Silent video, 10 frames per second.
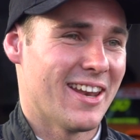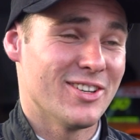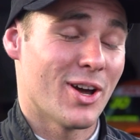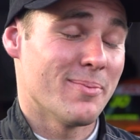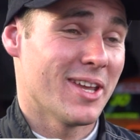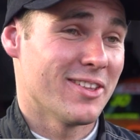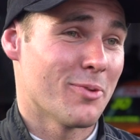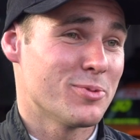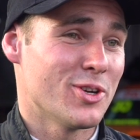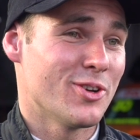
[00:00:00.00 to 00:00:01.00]
Anytime you get the
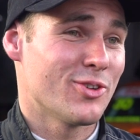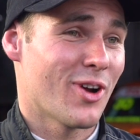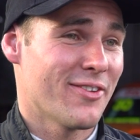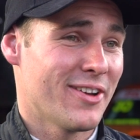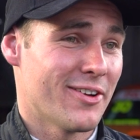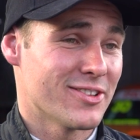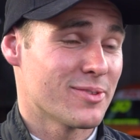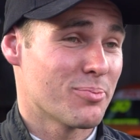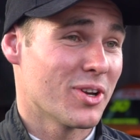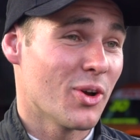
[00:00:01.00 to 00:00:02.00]
opportunity to drive here,
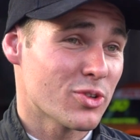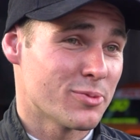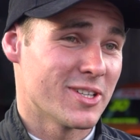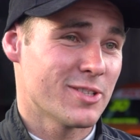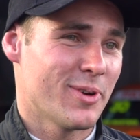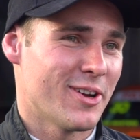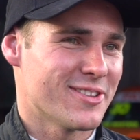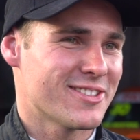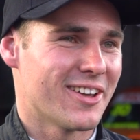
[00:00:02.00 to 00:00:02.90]
it's a pretty awesome experience.